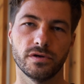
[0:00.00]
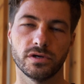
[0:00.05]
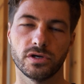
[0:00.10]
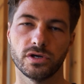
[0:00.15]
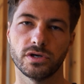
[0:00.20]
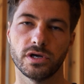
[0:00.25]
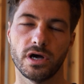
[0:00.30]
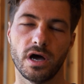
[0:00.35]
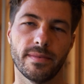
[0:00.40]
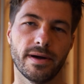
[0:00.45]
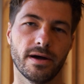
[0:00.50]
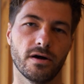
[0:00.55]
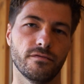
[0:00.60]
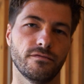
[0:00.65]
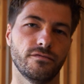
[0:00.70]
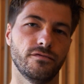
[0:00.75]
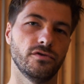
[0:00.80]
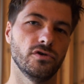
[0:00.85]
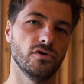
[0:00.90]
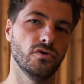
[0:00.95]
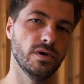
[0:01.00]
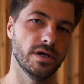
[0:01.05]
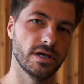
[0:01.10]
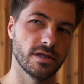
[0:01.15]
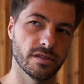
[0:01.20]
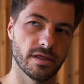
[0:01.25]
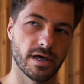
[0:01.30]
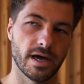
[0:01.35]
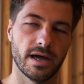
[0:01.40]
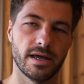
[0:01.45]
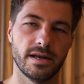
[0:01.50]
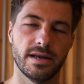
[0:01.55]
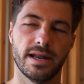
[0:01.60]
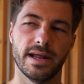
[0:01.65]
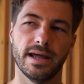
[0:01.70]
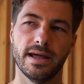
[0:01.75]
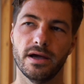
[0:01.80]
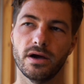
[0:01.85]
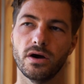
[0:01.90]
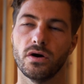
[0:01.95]
that could come out of doing that. And
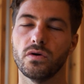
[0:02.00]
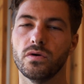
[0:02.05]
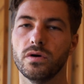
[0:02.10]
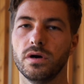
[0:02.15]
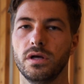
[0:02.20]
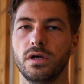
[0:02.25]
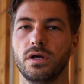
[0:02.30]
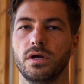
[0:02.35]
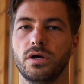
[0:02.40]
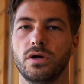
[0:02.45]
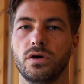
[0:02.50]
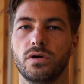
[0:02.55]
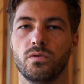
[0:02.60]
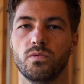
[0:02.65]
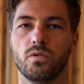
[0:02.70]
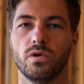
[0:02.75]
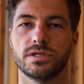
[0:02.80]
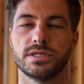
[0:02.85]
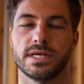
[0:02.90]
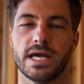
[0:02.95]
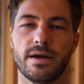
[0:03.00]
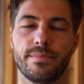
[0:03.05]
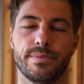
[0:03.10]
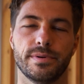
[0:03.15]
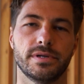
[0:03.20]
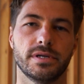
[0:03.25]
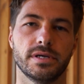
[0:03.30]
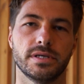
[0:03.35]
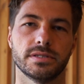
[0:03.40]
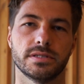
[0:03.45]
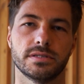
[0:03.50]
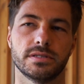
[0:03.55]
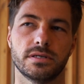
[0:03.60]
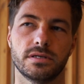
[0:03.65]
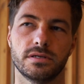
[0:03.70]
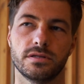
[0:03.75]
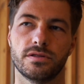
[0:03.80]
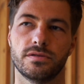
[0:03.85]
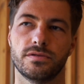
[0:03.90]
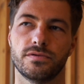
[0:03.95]
now what's happened is
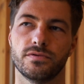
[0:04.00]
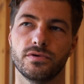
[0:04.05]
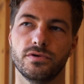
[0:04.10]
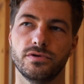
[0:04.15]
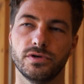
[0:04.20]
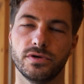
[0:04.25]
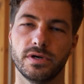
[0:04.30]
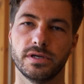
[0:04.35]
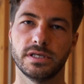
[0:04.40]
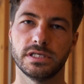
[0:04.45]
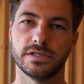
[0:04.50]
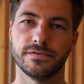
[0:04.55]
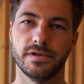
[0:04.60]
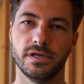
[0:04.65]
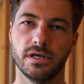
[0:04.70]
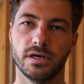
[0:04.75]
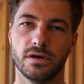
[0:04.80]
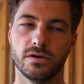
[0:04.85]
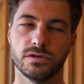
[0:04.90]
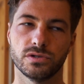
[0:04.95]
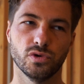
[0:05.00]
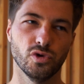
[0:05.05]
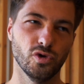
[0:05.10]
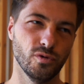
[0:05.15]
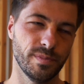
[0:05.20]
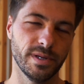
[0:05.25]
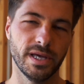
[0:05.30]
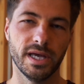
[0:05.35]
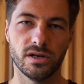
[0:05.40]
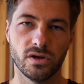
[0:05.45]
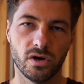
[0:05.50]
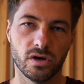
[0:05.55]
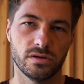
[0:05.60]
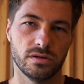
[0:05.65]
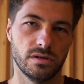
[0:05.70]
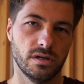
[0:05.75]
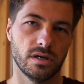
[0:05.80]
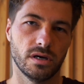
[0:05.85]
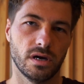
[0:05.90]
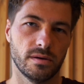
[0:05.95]
that through doing these videos, albeit not,
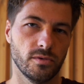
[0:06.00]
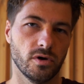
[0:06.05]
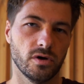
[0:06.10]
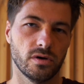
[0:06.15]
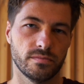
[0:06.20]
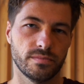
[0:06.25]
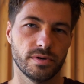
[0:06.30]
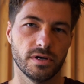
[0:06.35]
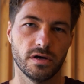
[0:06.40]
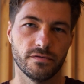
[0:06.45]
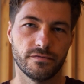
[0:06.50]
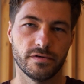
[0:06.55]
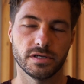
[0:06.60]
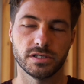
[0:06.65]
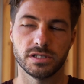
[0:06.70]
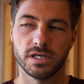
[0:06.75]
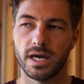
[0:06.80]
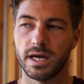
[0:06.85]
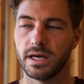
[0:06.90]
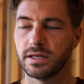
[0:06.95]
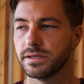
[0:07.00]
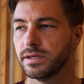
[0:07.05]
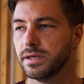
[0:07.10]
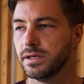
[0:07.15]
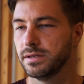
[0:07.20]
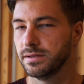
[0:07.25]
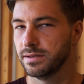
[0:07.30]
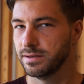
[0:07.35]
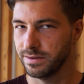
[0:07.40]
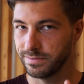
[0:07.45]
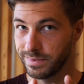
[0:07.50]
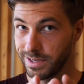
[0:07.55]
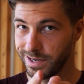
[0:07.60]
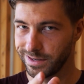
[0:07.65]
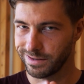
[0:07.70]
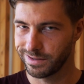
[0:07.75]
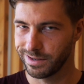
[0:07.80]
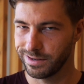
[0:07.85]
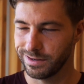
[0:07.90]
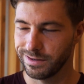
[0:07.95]
I'm not perfect yet, I'm
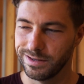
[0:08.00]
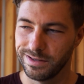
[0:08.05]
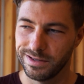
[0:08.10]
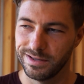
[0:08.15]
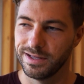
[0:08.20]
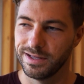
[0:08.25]
getting there.